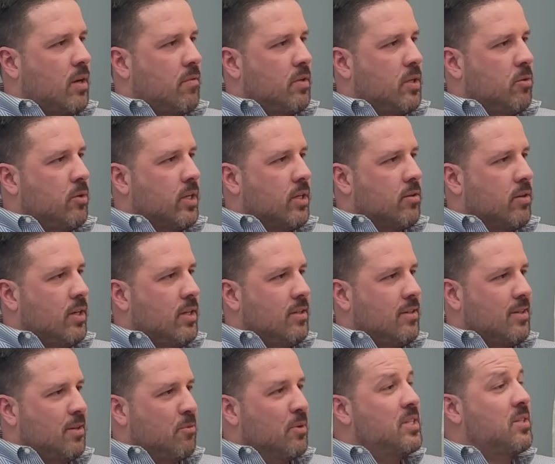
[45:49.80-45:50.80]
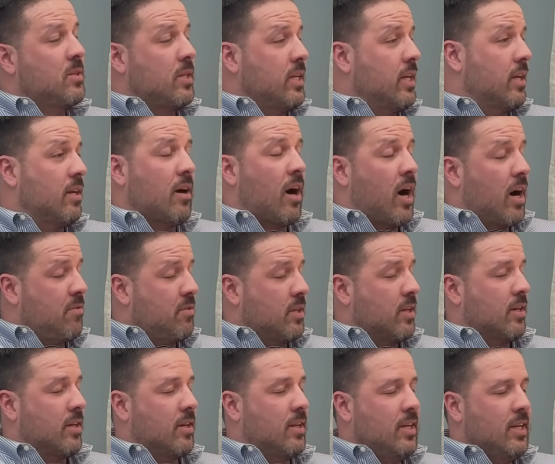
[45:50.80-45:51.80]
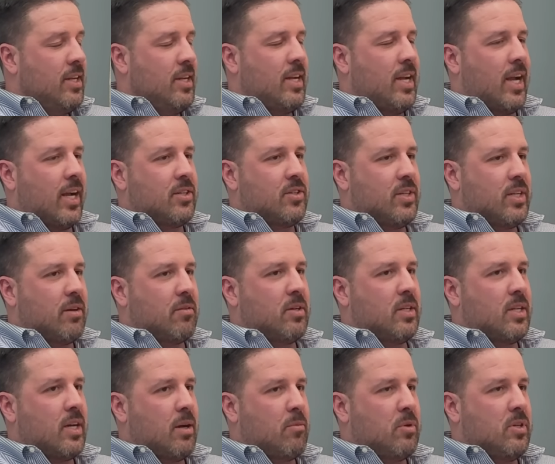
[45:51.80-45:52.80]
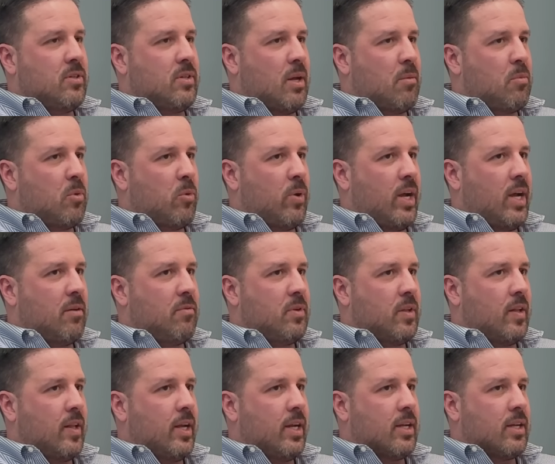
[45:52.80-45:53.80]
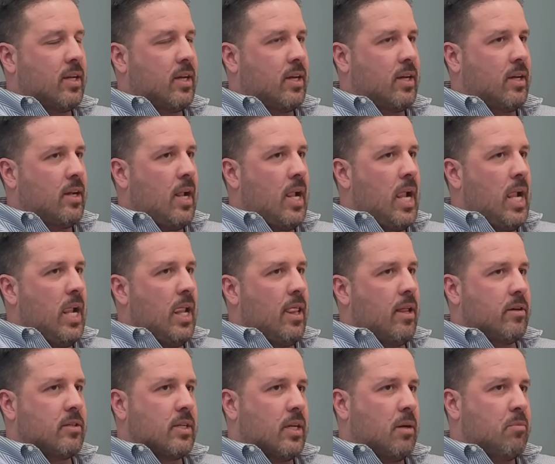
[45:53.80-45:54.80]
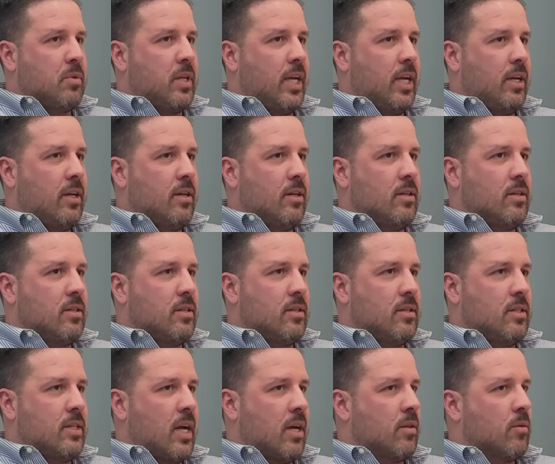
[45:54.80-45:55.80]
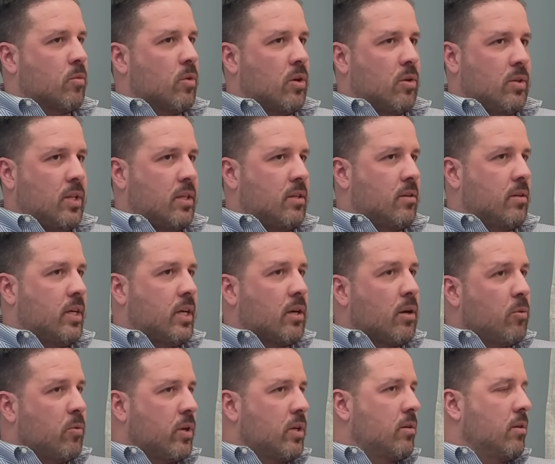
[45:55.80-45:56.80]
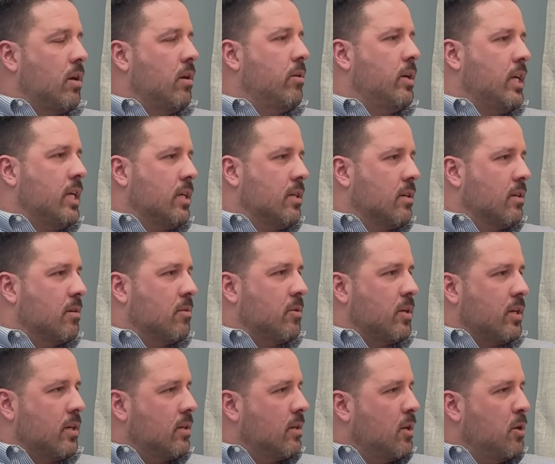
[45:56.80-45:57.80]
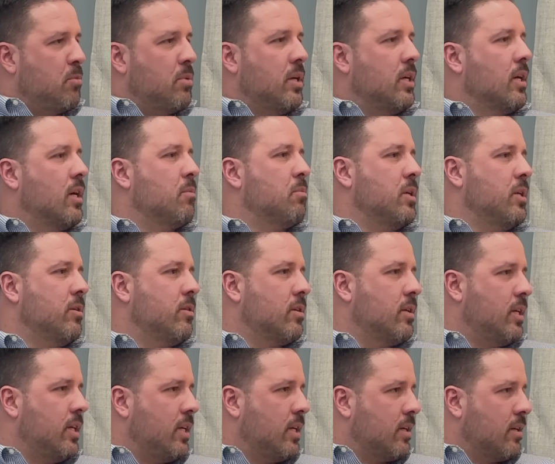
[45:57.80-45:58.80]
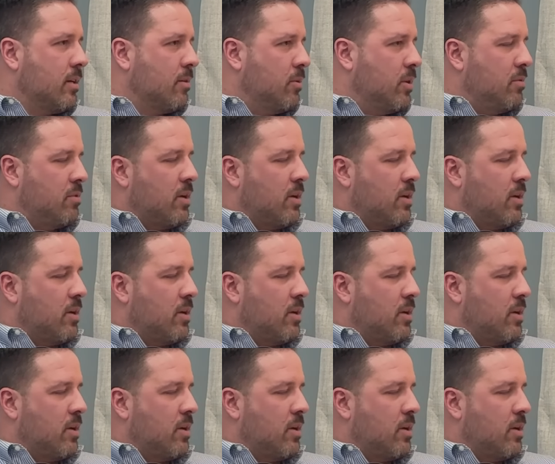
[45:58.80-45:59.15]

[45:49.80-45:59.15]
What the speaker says: revenue. And we see it often. Actually, every time we step away, I feel like there's an update down the road that they're like, oh, we're growing, or we're opening up a new clinic, or we